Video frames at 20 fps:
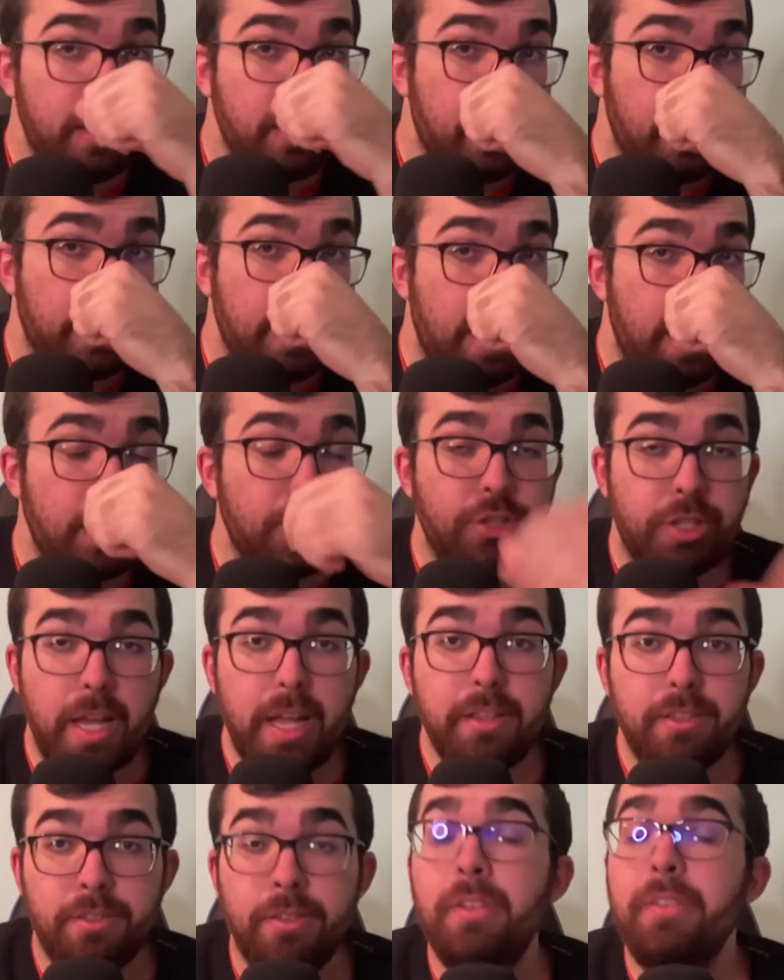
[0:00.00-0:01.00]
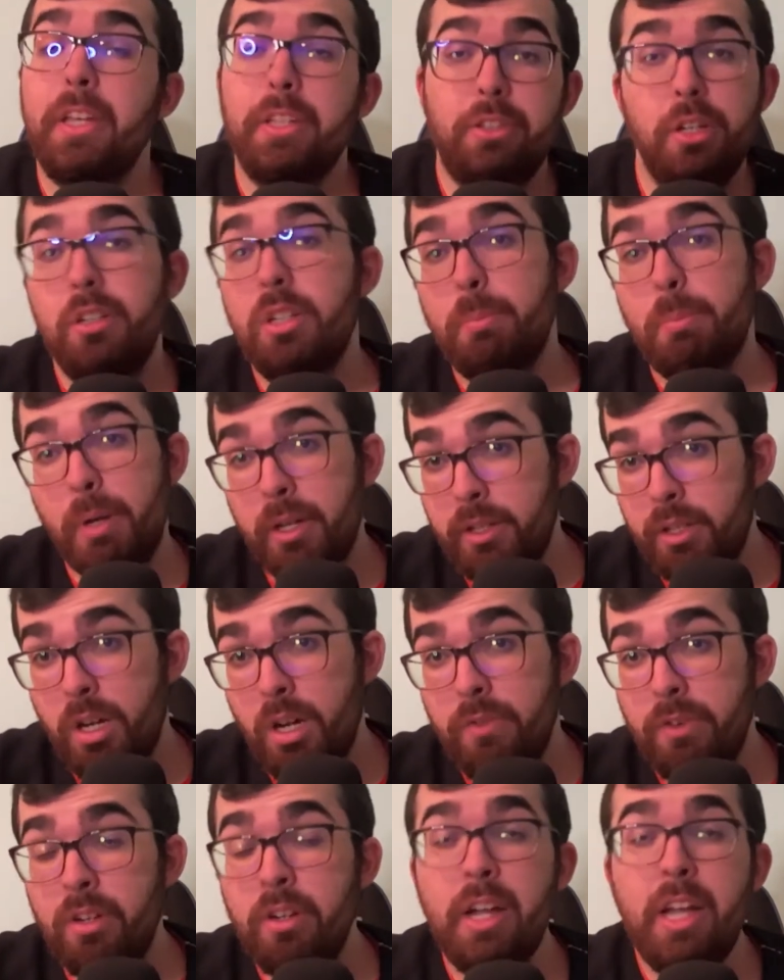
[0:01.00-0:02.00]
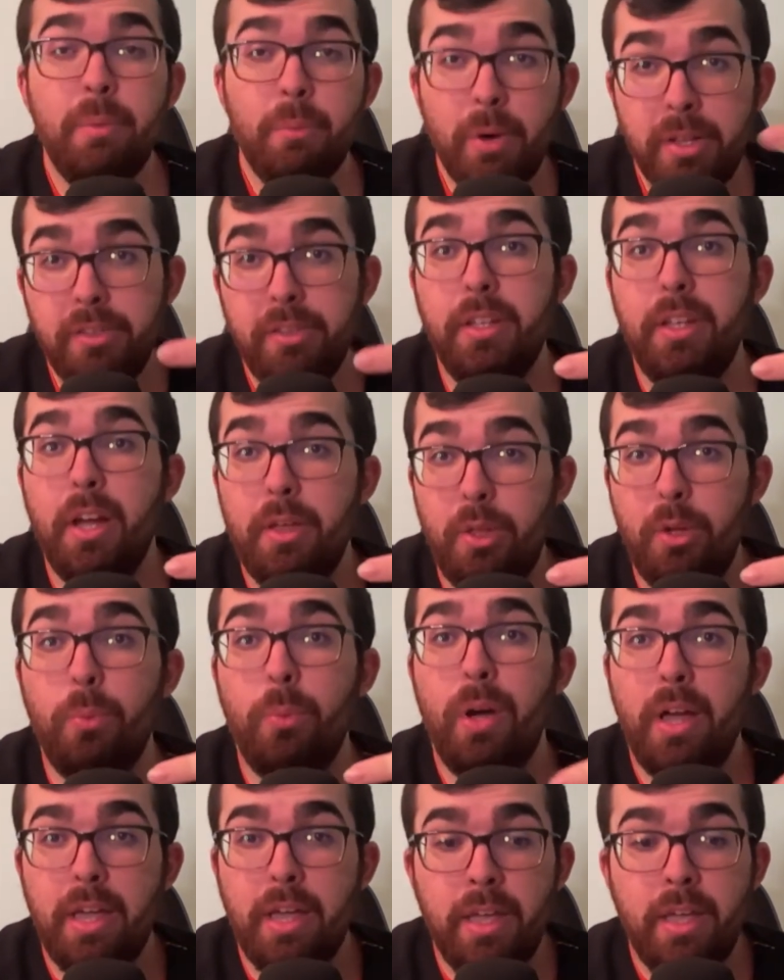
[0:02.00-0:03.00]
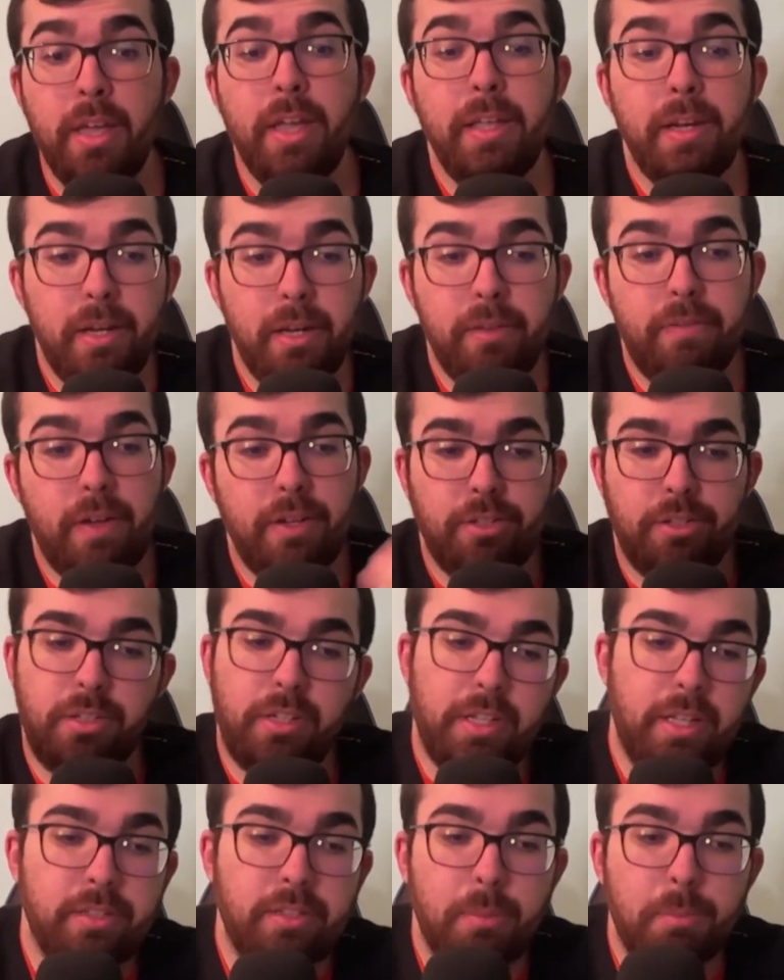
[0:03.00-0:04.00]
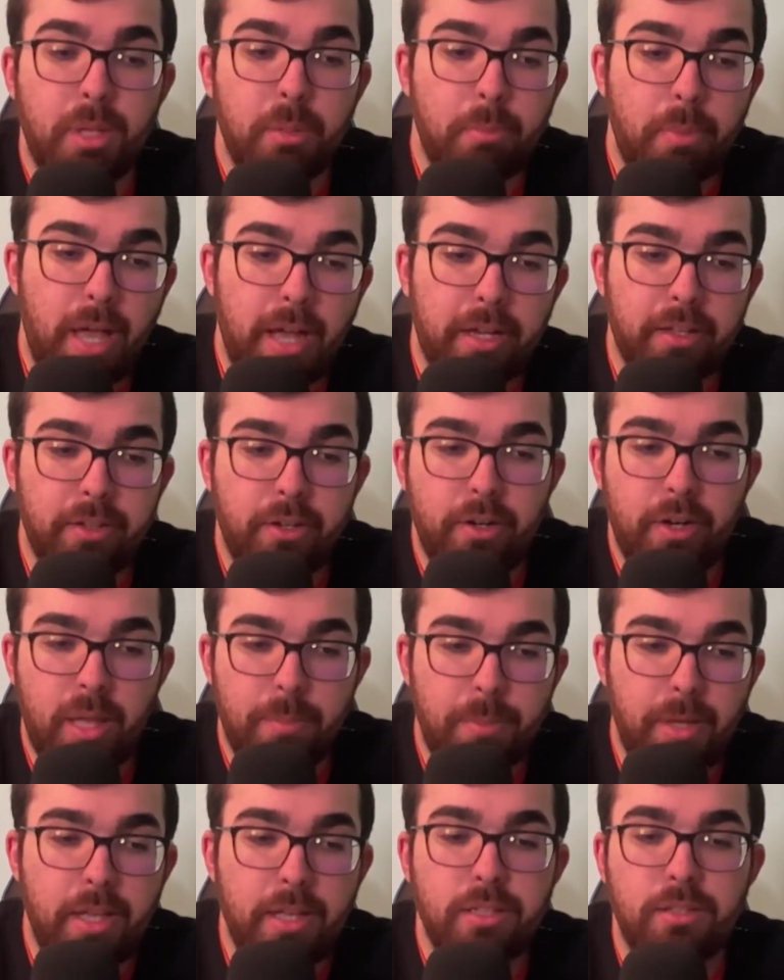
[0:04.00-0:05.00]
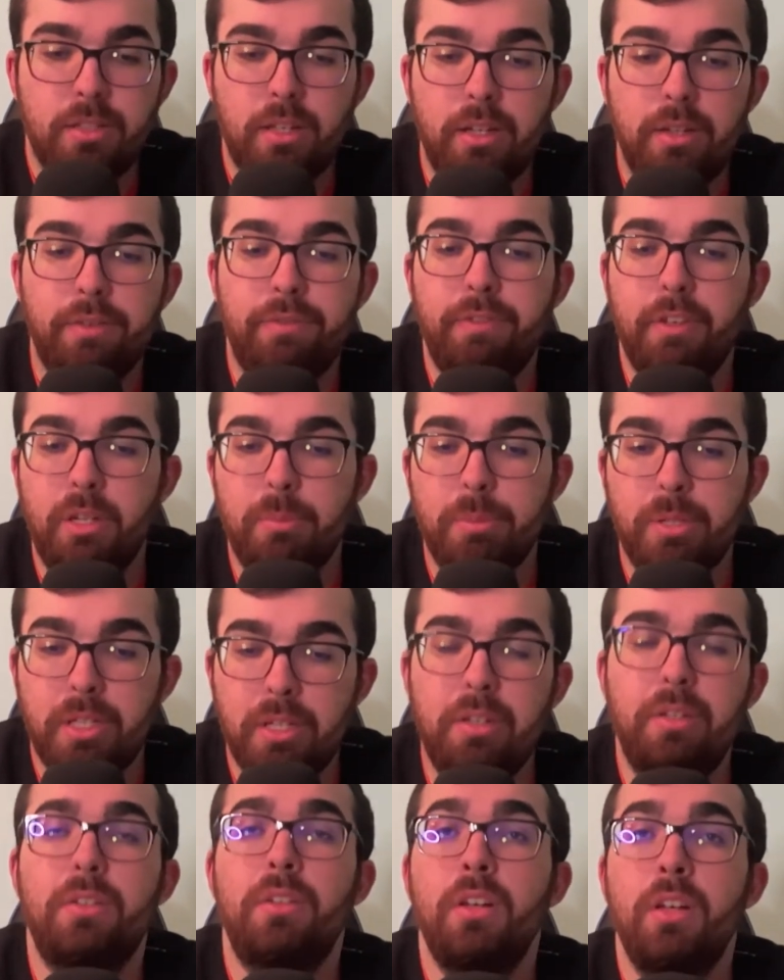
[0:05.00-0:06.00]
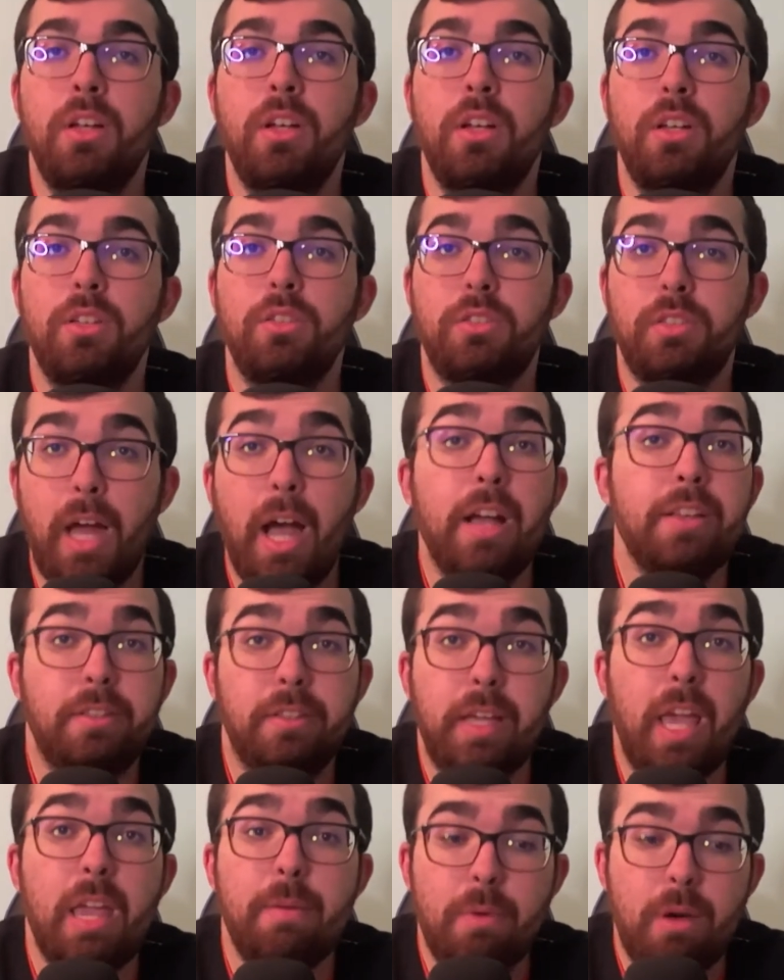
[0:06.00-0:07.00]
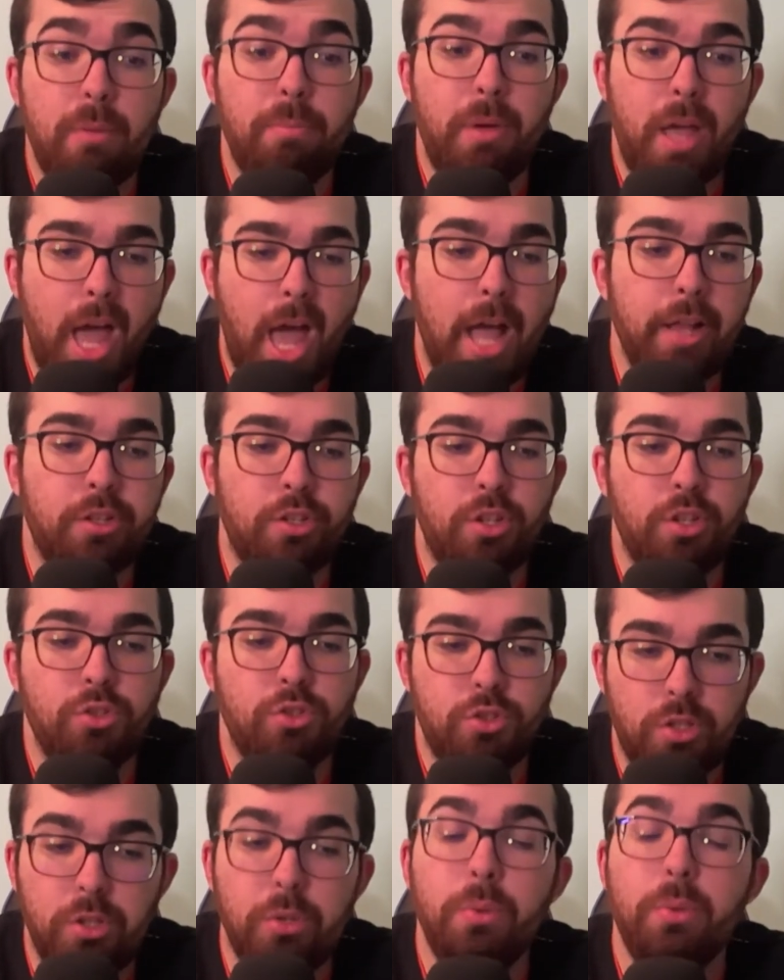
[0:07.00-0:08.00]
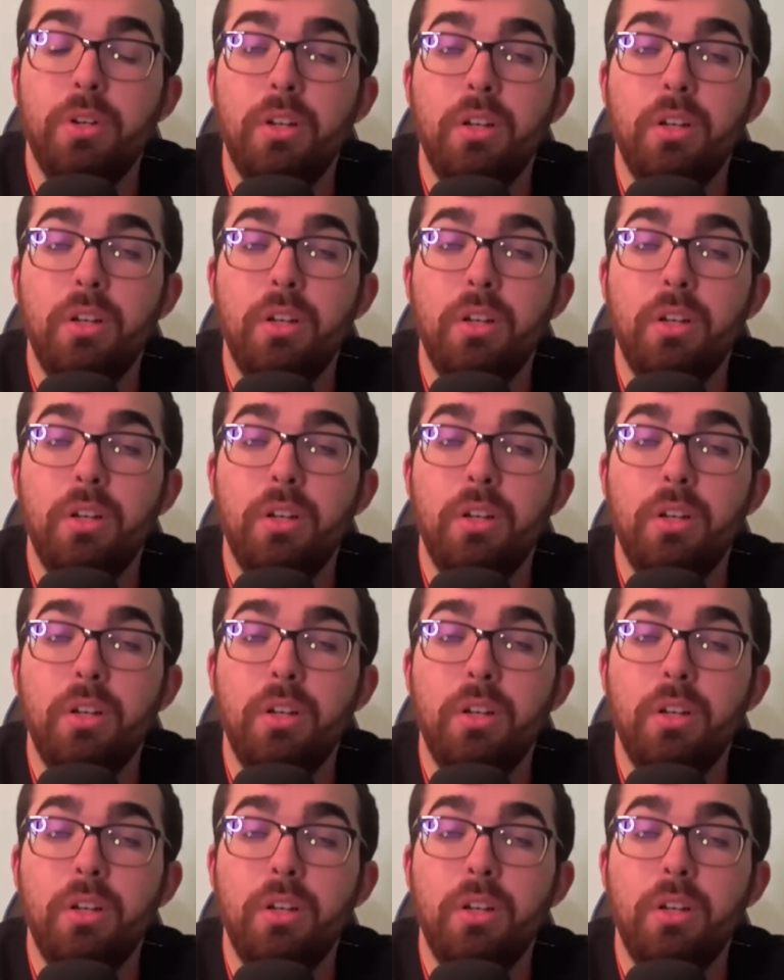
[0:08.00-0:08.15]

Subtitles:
They got a chance. They turned the puck over. It went the other way, and it eventually ends up in the back of their net as Filip Hedl ties the game up at 2.